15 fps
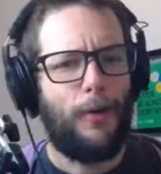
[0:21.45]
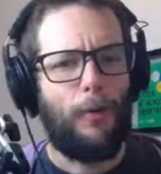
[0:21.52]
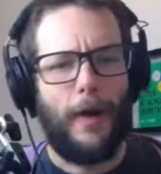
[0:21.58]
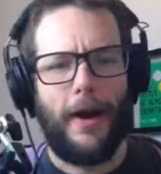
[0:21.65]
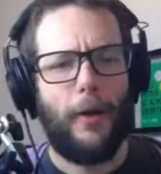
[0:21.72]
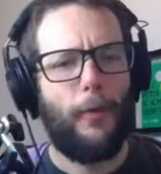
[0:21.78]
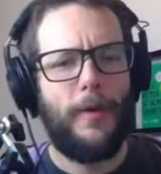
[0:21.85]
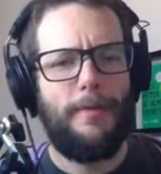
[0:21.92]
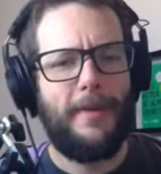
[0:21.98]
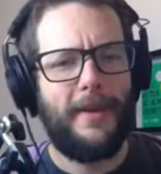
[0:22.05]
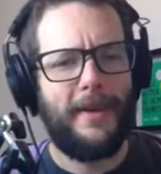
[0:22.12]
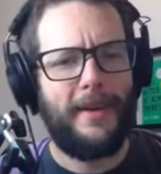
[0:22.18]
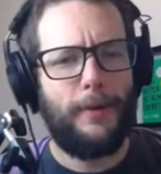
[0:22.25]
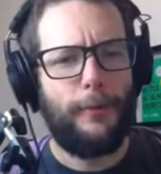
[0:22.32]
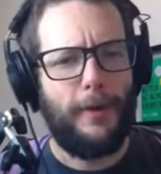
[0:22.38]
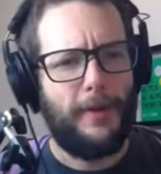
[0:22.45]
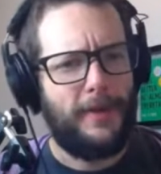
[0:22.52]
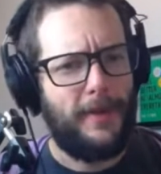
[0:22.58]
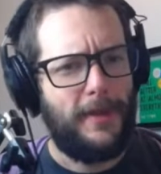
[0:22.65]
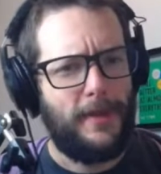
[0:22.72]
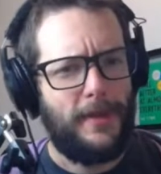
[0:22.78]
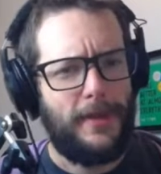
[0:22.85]
why don't we begin with
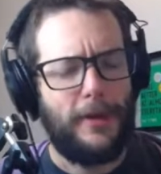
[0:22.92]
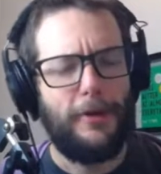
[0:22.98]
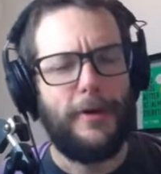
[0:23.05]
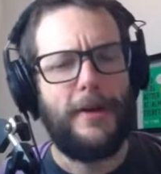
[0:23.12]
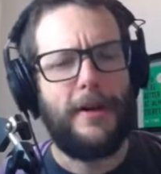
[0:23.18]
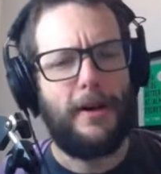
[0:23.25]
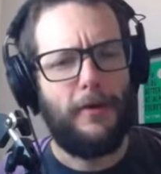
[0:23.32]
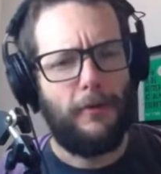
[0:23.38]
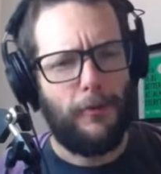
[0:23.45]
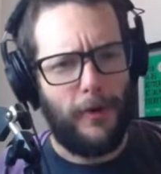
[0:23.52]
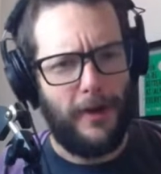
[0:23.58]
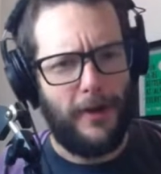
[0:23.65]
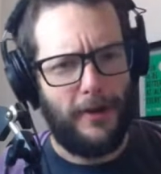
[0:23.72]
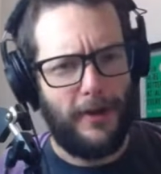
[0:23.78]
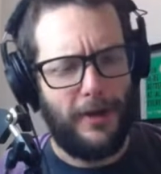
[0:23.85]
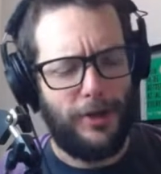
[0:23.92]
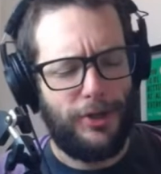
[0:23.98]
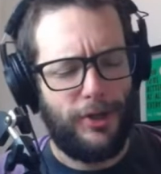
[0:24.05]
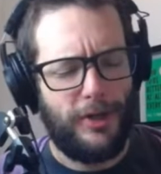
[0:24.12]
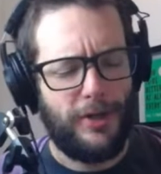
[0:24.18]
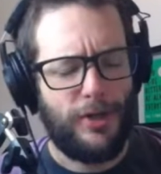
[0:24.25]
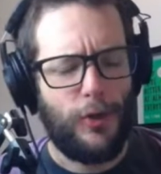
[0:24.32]
the theory of
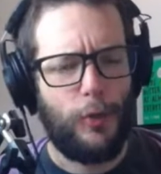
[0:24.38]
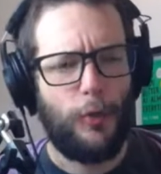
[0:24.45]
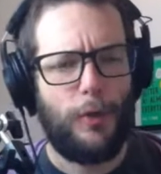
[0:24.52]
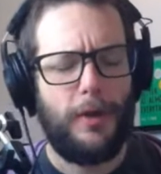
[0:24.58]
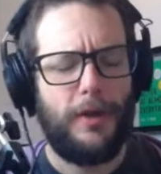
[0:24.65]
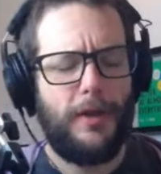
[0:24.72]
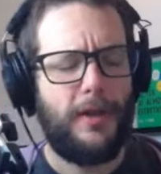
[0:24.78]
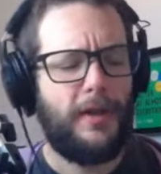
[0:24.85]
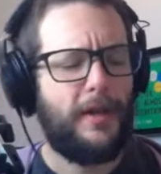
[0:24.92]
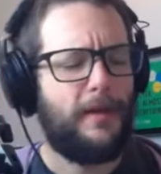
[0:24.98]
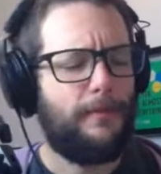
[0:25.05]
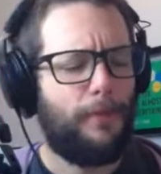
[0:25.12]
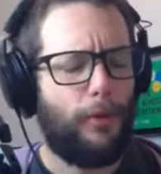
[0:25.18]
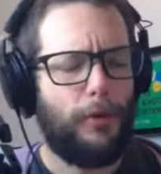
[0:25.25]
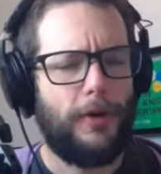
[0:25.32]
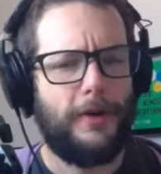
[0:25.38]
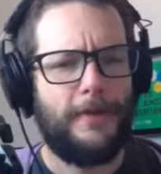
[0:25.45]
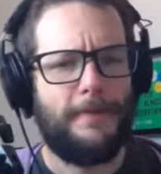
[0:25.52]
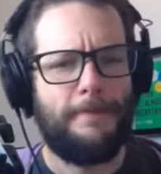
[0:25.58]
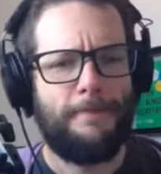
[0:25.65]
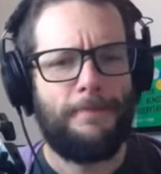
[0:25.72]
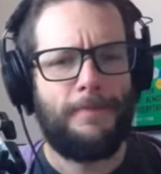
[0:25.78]
recollection? It's a really important